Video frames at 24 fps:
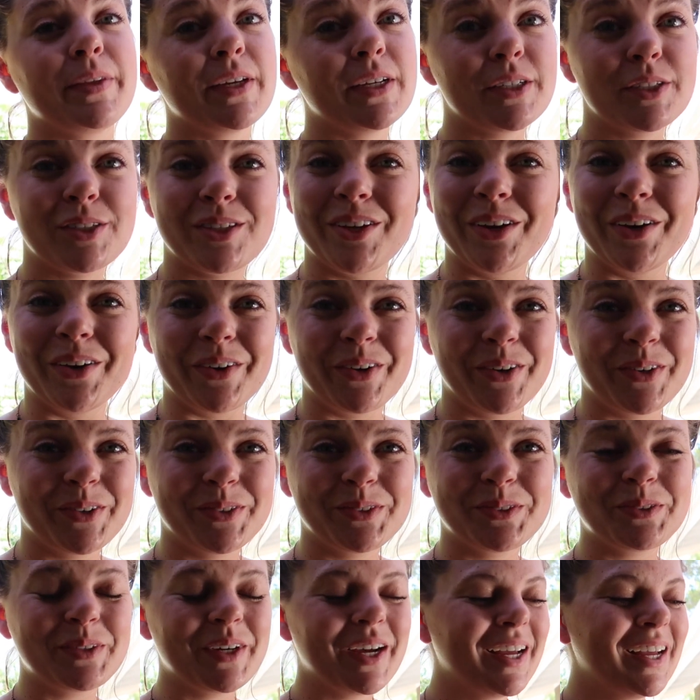
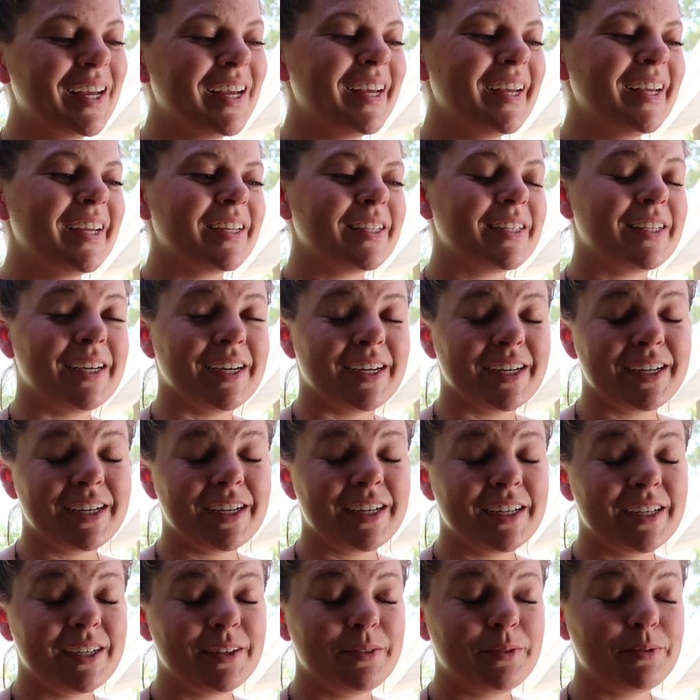So yeah,
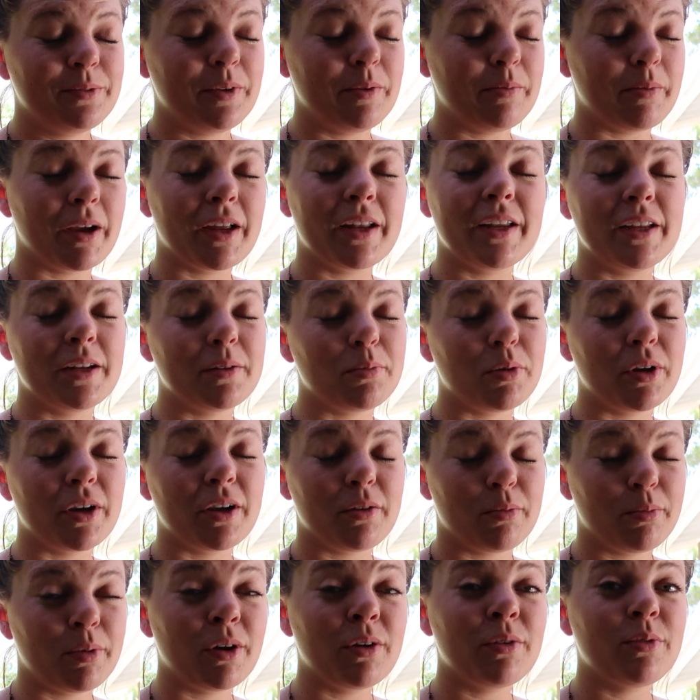we might need a
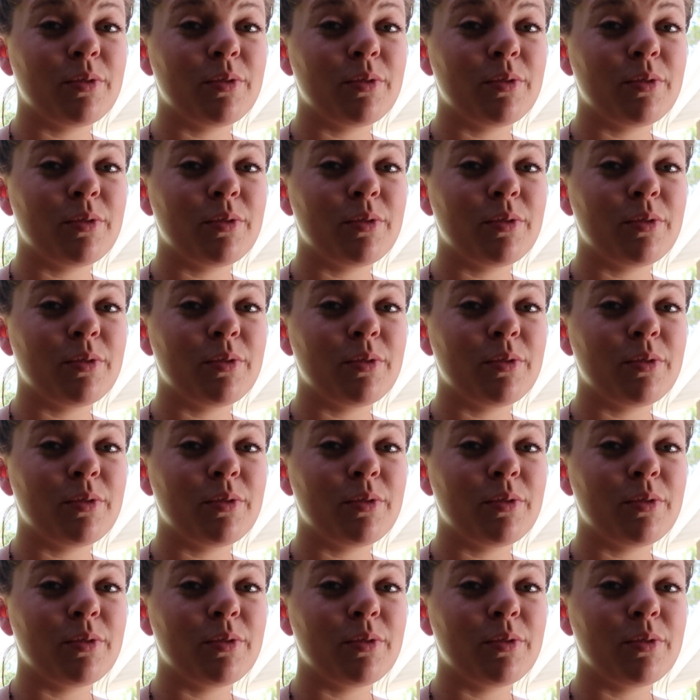breaker bar